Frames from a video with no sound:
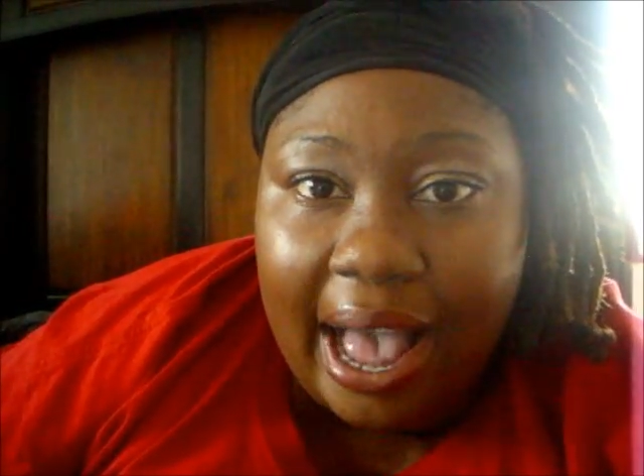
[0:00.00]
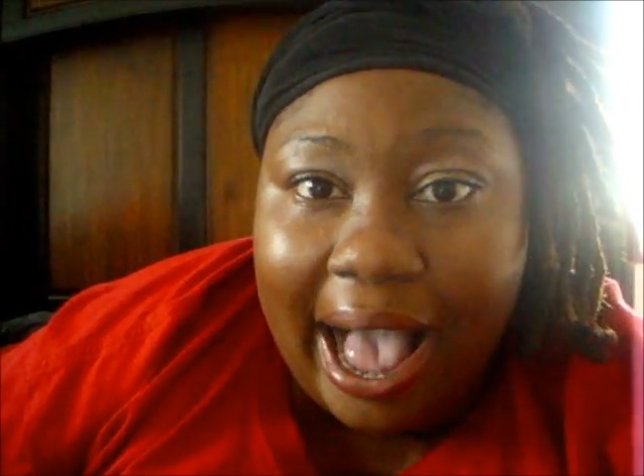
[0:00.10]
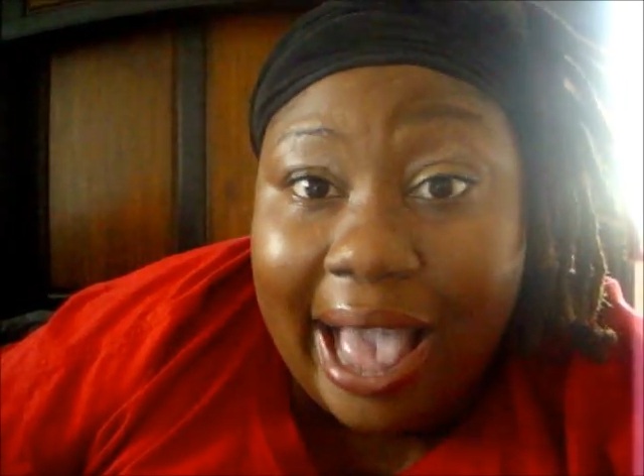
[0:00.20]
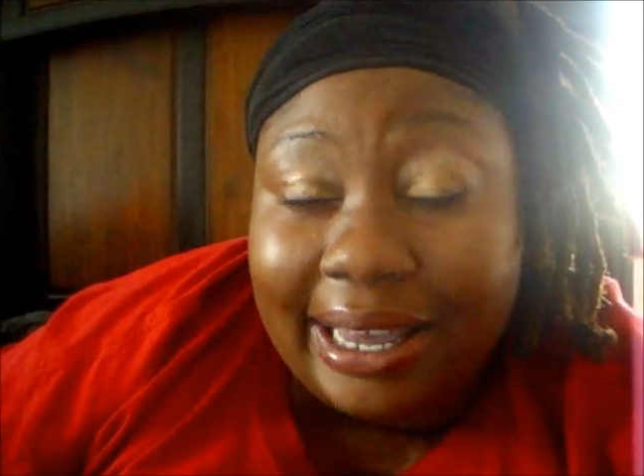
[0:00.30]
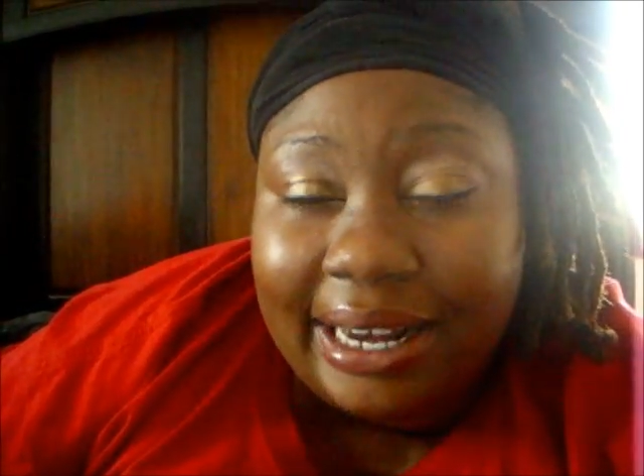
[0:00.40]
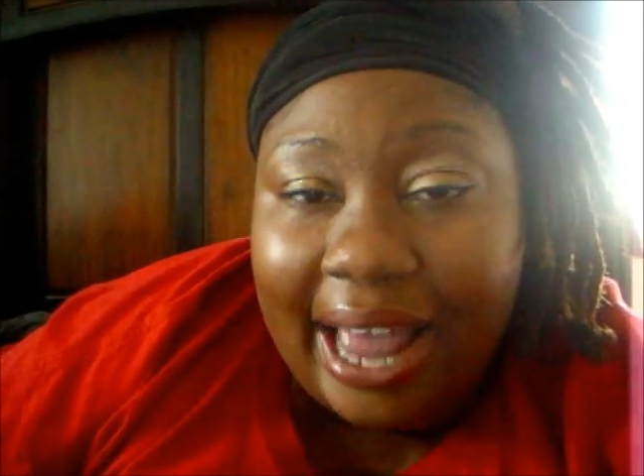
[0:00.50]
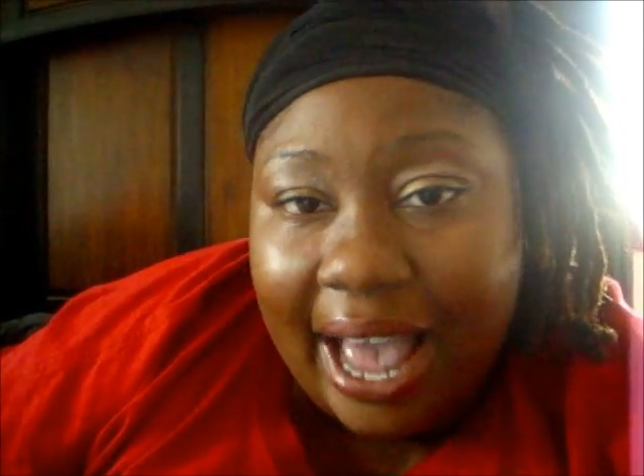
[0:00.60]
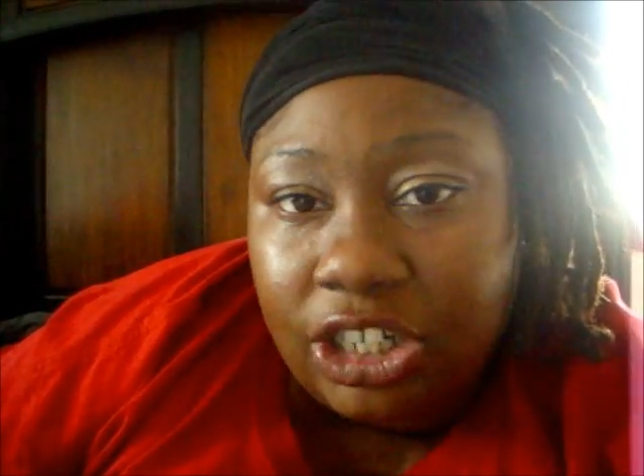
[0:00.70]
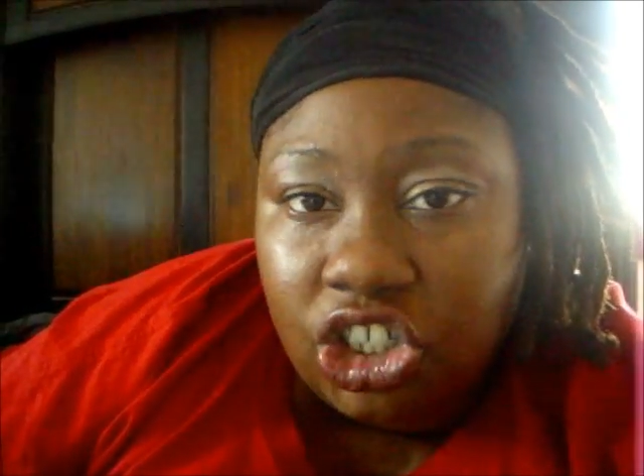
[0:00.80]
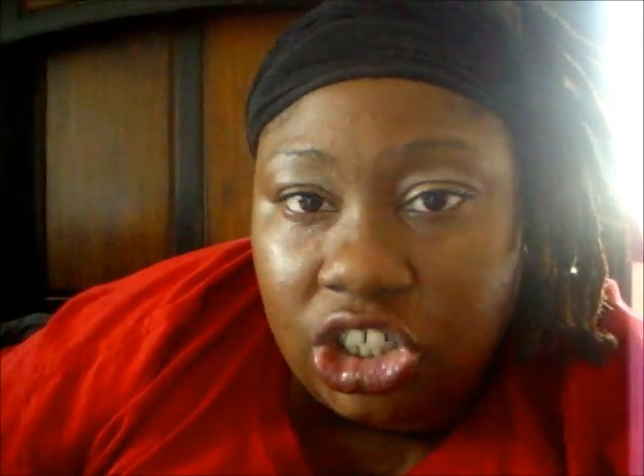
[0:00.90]
I can
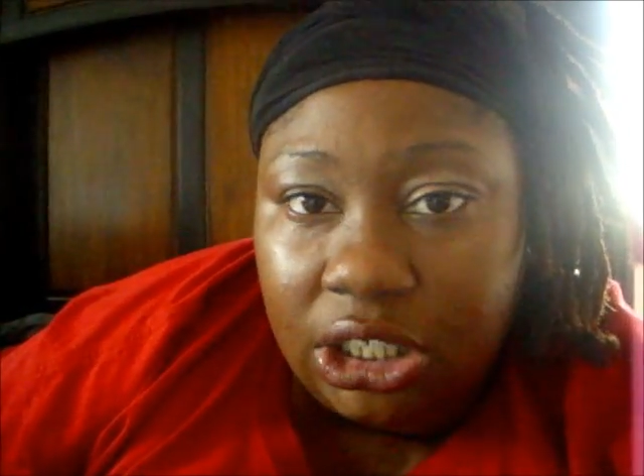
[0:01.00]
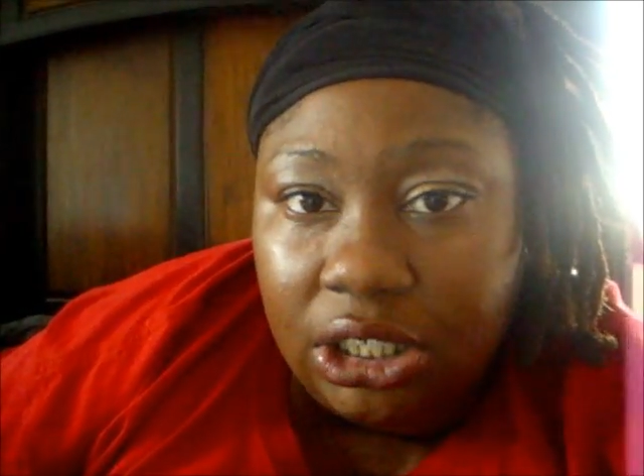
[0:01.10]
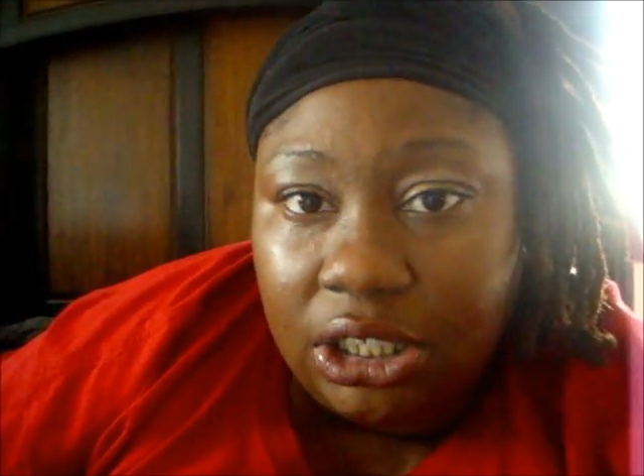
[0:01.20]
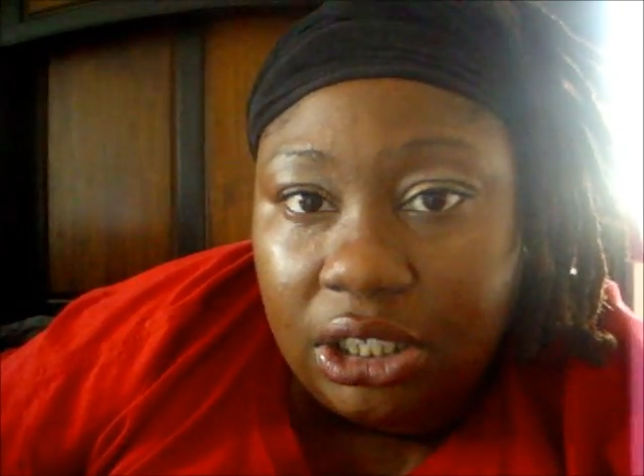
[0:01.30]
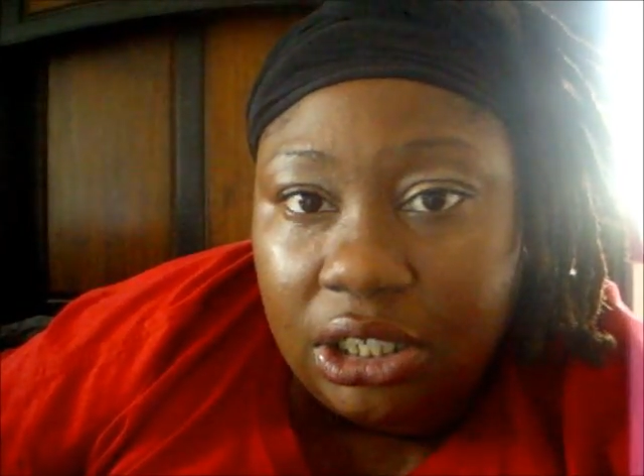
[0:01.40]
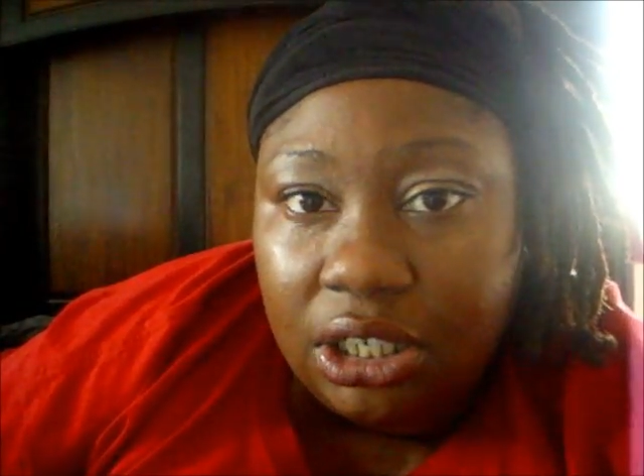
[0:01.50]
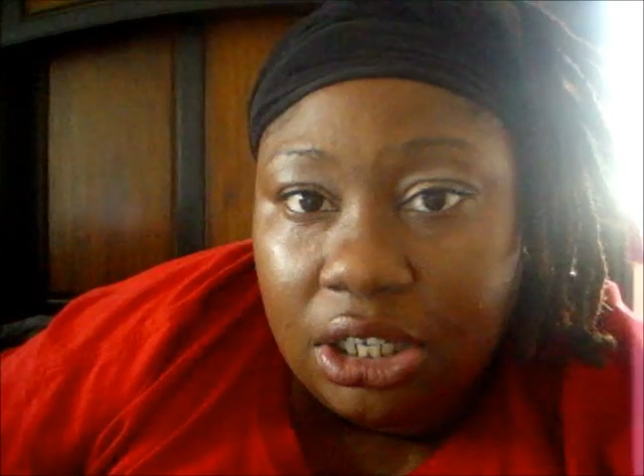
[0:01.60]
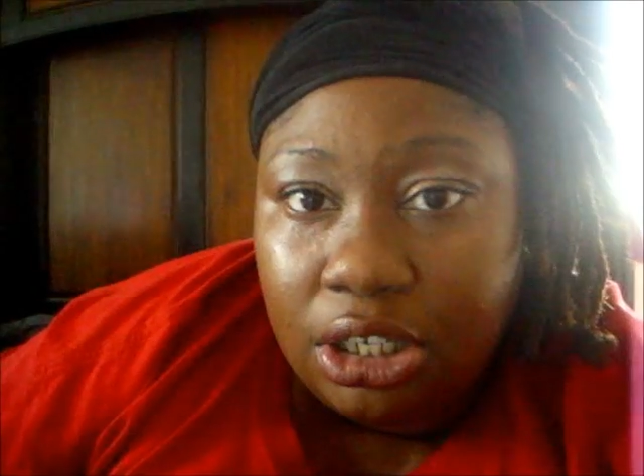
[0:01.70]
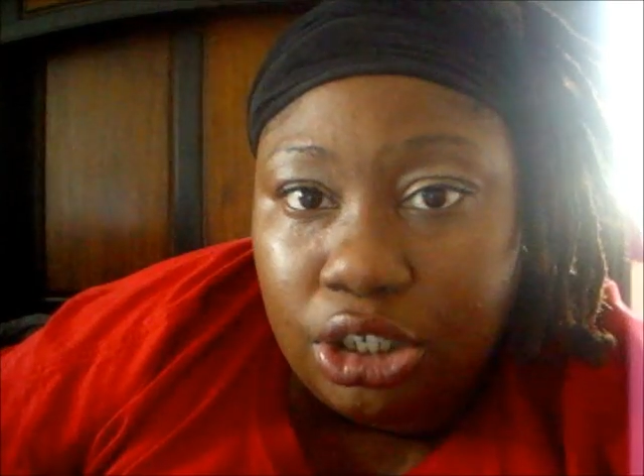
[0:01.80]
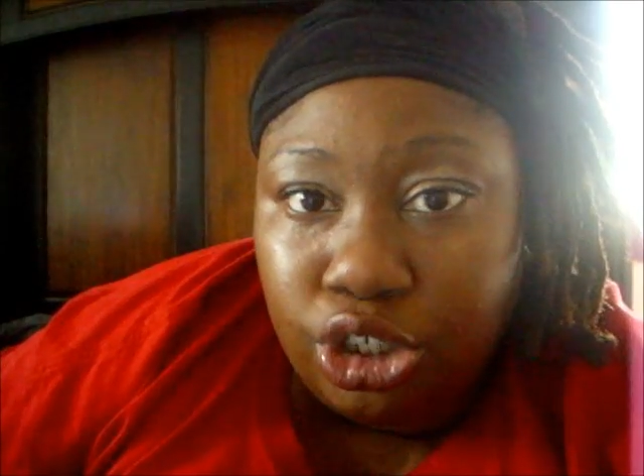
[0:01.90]
actually
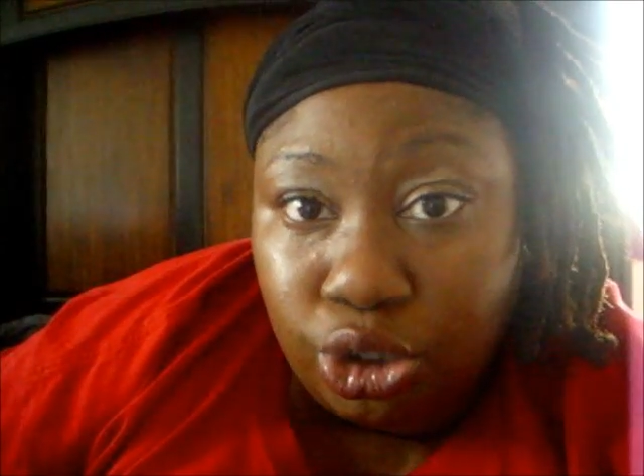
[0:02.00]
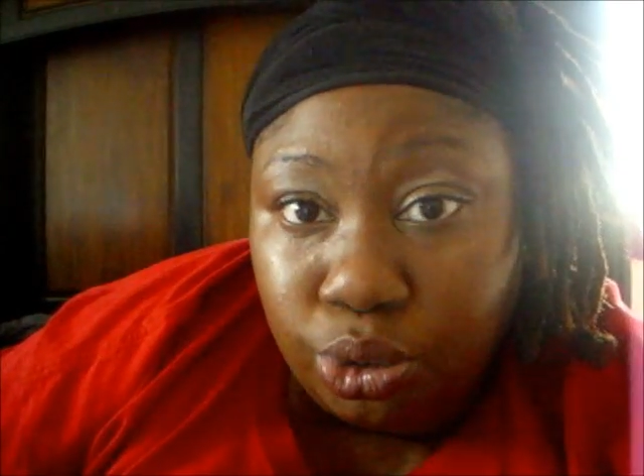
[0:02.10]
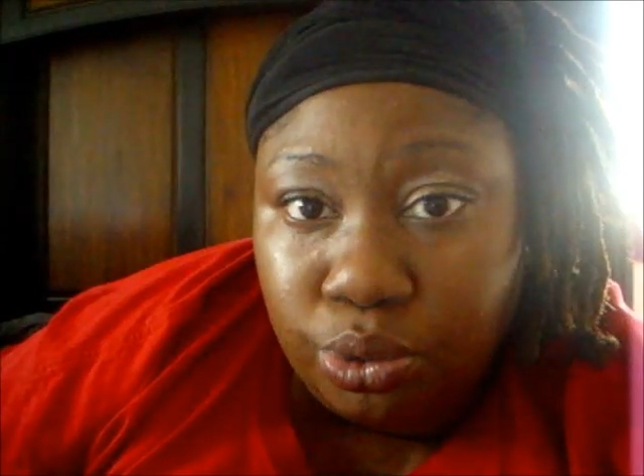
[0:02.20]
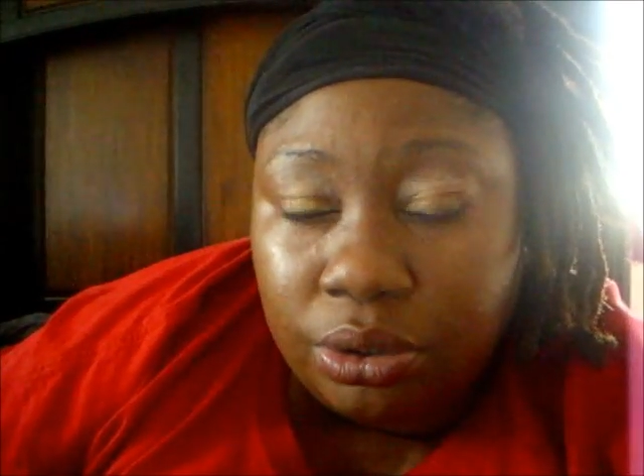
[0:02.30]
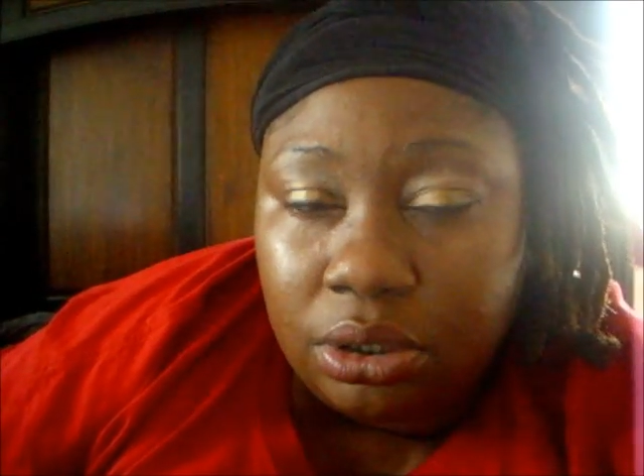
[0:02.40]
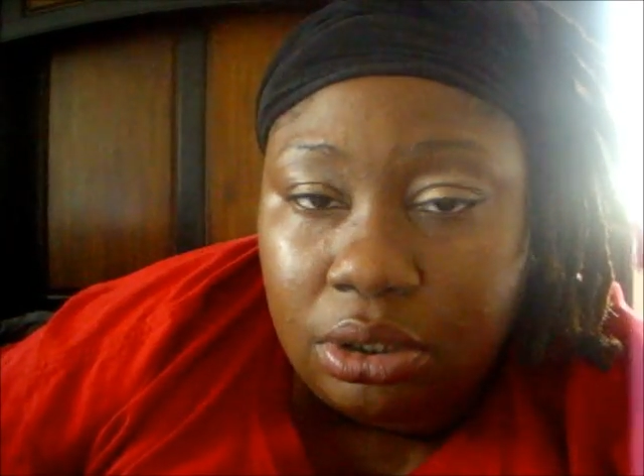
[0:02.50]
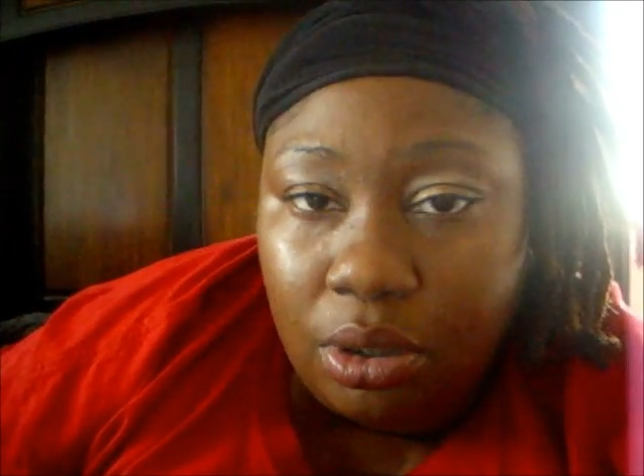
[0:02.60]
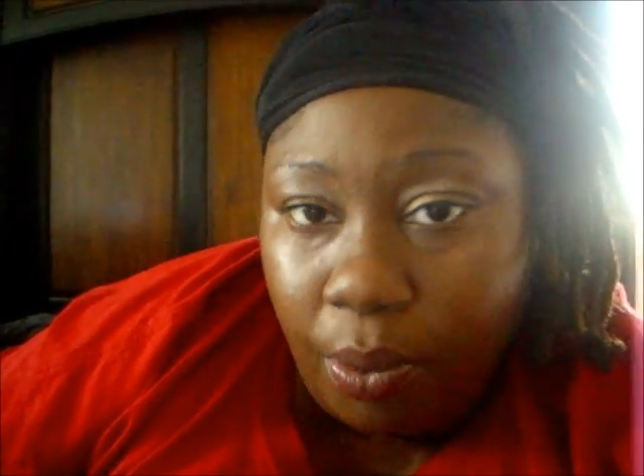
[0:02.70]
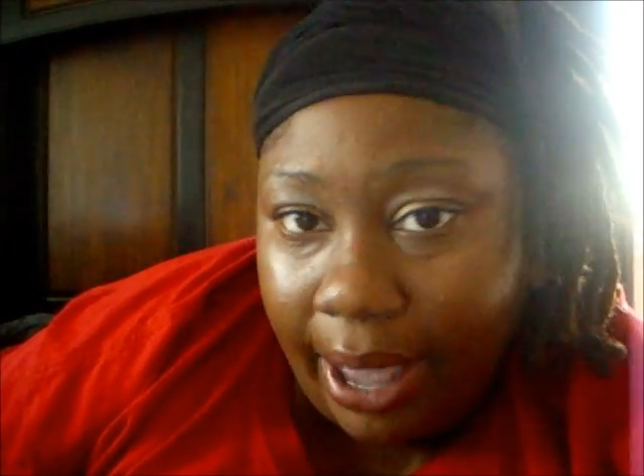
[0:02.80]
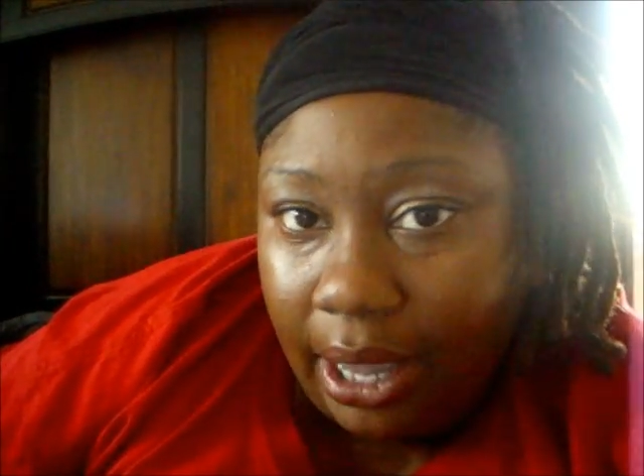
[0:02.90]
lose the
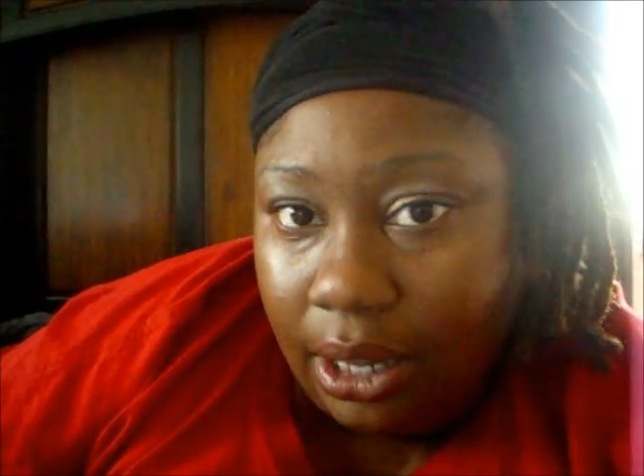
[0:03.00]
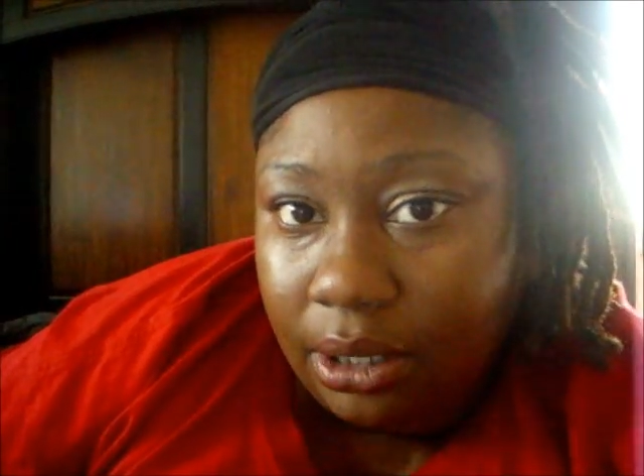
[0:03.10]
weight